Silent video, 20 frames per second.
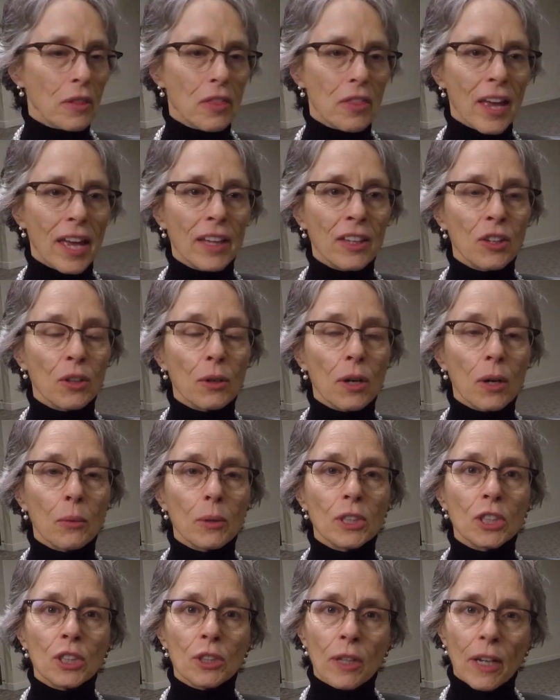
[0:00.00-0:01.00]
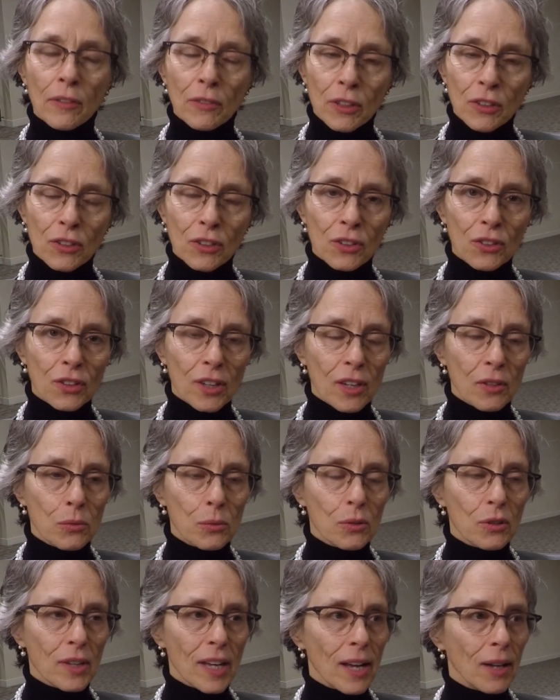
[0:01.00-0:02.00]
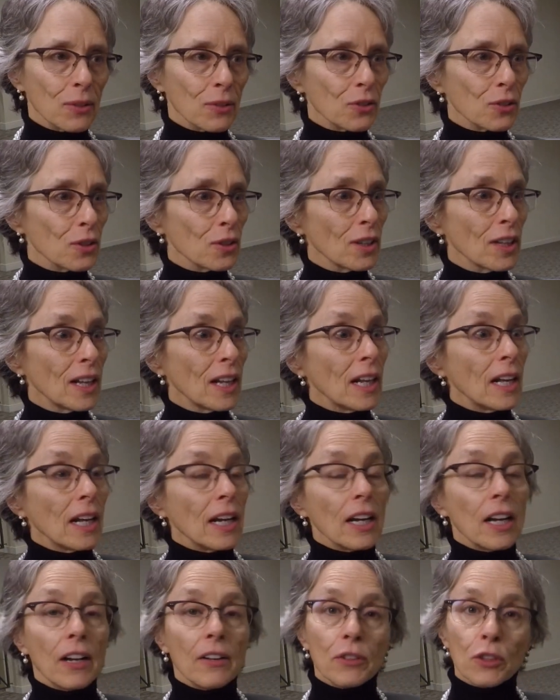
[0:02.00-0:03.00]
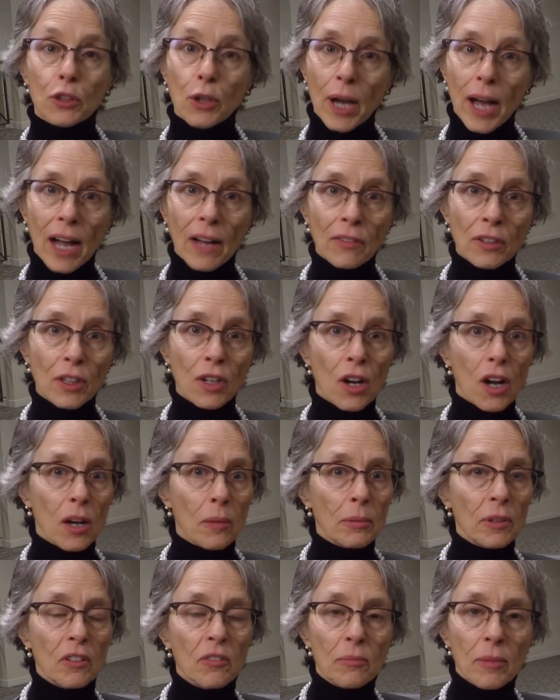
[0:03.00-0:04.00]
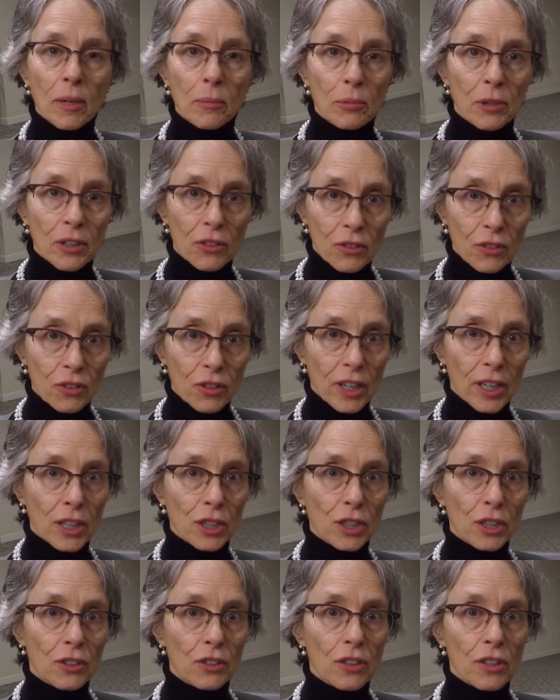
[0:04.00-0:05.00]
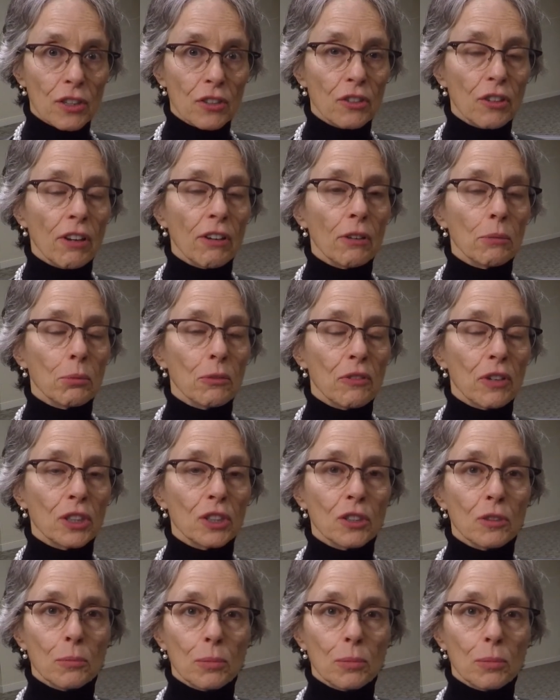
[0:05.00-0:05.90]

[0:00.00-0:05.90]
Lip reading: thank you. I wish you every success with Council. You have a copy of my presentation to the Ontario Professional